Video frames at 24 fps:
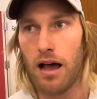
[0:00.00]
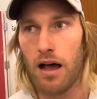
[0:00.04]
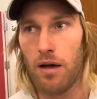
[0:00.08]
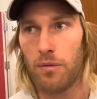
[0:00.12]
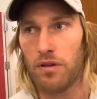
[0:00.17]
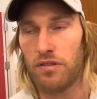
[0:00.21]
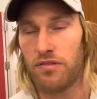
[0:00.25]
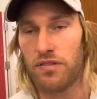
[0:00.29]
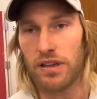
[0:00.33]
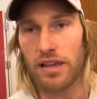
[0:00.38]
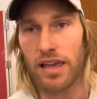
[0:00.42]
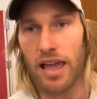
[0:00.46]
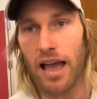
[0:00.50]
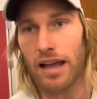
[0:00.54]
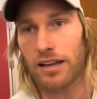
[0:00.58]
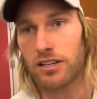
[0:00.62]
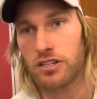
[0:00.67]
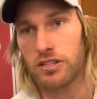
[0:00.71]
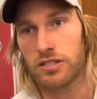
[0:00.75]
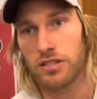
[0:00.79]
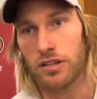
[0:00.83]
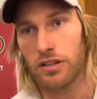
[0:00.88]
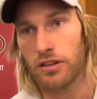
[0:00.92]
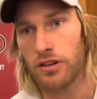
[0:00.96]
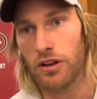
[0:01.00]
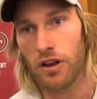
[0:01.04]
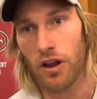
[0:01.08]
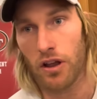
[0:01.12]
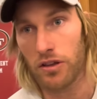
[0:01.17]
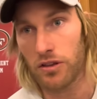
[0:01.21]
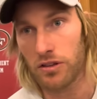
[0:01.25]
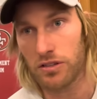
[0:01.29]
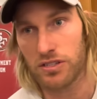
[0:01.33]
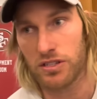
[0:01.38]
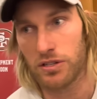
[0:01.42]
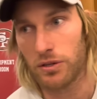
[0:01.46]
if he catches it, you know,
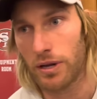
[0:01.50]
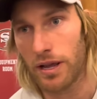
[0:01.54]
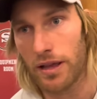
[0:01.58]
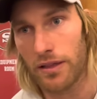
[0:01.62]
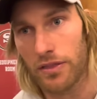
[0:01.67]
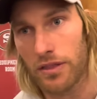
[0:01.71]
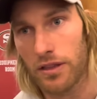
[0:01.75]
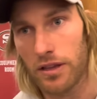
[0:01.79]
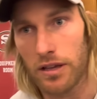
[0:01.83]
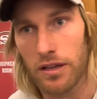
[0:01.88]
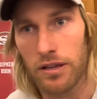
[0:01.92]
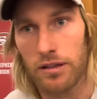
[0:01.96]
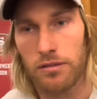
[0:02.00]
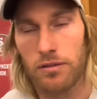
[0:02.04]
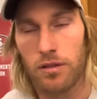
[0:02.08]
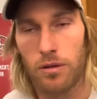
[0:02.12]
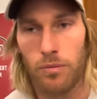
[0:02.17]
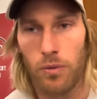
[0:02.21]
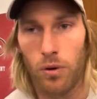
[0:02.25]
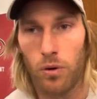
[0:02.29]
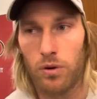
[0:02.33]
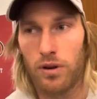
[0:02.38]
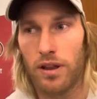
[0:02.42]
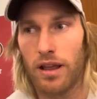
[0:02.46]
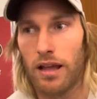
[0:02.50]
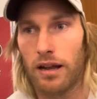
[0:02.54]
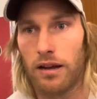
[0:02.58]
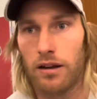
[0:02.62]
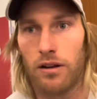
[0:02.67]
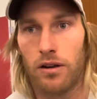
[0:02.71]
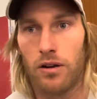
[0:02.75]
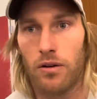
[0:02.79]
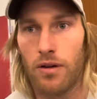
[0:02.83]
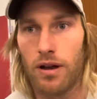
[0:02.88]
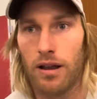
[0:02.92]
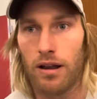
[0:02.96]
you still get the ball
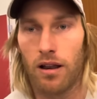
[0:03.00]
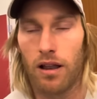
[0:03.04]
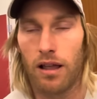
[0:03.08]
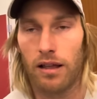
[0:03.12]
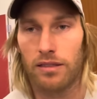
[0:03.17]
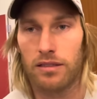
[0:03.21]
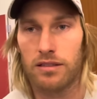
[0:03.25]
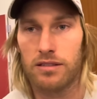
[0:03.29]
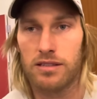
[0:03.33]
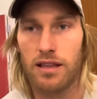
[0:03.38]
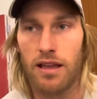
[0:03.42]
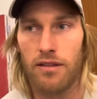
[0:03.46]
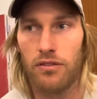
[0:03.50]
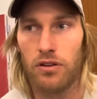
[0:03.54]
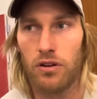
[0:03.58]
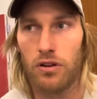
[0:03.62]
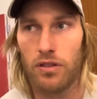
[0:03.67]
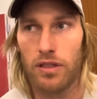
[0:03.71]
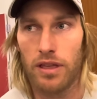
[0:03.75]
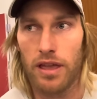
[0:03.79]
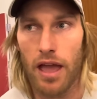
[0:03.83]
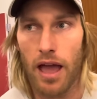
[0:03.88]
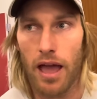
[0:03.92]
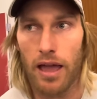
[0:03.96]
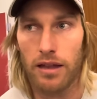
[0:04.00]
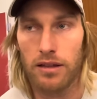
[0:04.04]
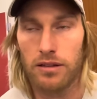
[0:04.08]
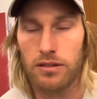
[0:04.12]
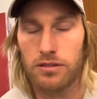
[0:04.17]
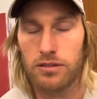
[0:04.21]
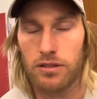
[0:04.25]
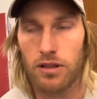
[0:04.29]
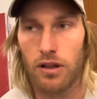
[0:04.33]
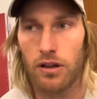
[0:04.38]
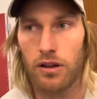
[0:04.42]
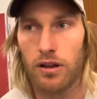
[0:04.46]
down at around like the 7 or the 8.
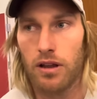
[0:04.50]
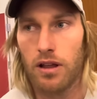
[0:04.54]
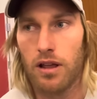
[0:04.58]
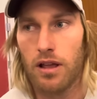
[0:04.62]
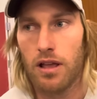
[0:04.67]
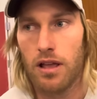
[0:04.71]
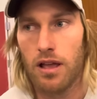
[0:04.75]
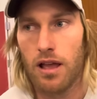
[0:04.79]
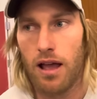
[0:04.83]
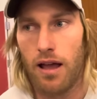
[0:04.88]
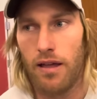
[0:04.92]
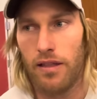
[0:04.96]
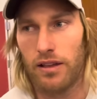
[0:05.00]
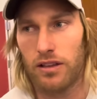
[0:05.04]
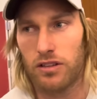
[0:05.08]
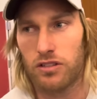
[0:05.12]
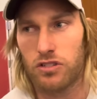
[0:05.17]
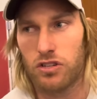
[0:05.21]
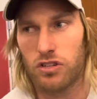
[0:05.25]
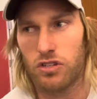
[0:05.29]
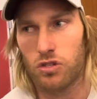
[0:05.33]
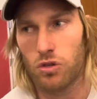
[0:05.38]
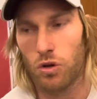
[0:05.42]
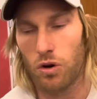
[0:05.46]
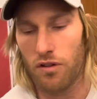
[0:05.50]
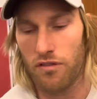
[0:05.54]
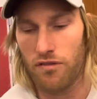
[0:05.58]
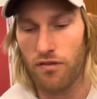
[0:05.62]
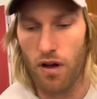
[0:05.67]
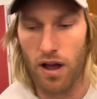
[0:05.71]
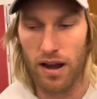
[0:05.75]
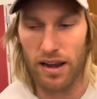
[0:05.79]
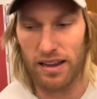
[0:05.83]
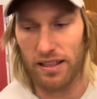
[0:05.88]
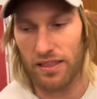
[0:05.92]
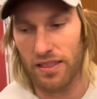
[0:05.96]
So I think it's just sort of
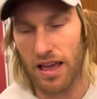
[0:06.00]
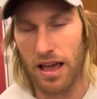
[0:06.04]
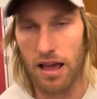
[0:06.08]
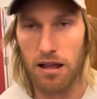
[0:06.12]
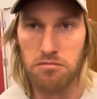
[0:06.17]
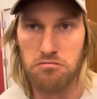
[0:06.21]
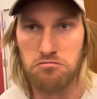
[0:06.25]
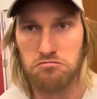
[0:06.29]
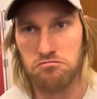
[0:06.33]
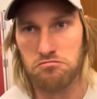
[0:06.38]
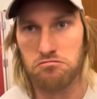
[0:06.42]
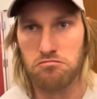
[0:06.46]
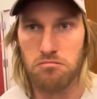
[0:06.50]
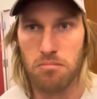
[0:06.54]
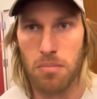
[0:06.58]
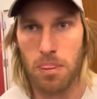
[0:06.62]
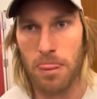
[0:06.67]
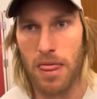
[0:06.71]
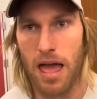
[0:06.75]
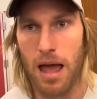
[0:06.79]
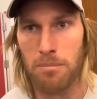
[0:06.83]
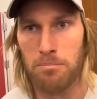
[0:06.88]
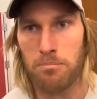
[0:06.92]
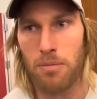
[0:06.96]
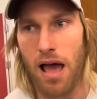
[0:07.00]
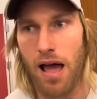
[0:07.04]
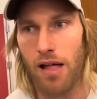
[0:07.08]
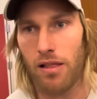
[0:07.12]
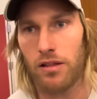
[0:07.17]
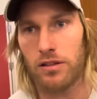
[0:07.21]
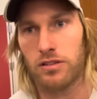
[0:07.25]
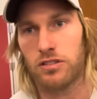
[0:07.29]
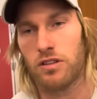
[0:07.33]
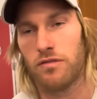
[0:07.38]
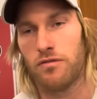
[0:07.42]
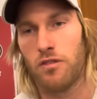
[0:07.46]
finding that
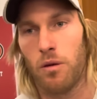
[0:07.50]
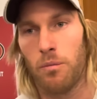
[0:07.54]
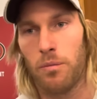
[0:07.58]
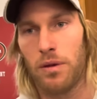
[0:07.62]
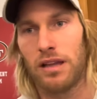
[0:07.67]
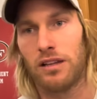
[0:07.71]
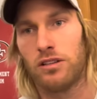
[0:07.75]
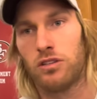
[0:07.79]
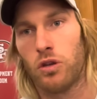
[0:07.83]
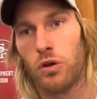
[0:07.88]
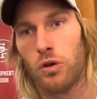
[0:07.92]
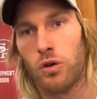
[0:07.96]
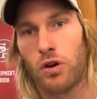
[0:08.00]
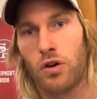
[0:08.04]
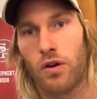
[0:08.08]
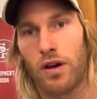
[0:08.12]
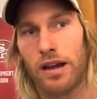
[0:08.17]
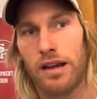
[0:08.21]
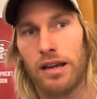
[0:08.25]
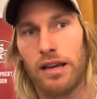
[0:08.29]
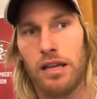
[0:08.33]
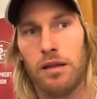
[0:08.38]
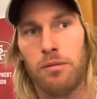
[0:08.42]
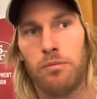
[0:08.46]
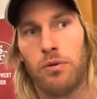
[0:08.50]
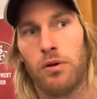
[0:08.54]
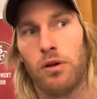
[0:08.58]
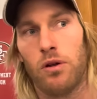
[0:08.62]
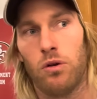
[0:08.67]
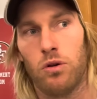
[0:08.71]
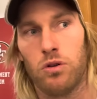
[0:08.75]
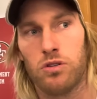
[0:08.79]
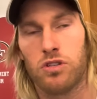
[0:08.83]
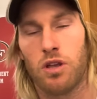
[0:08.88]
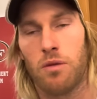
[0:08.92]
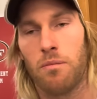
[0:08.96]
balance of not being too greedy, but
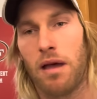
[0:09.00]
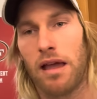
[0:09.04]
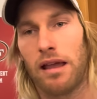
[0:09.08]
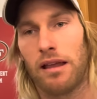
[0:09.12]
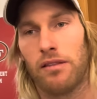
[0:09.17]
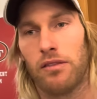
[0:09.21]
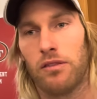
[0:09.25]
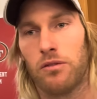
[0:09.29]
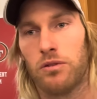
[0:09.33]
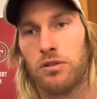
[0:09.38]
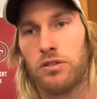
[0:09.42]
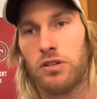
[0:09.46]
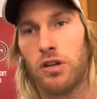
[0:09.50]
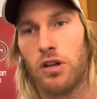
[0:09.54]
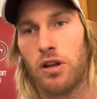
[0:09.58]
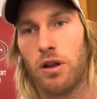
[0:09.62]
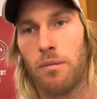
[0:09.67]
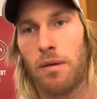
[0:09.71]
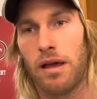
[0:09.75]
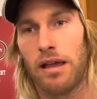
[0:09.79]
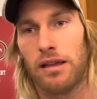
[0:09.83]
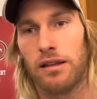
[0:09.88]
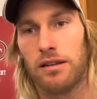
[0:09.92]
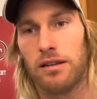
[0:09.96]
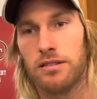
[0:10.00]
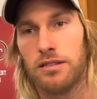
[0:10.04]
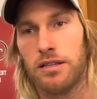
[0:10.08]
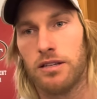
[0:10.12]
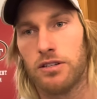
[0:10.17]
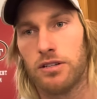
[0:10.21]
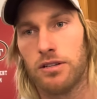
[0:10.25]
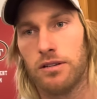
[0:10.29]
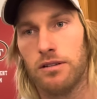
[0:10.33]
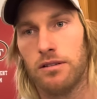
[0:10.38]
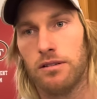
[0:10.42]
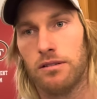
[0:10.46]
also making the return and make a decision.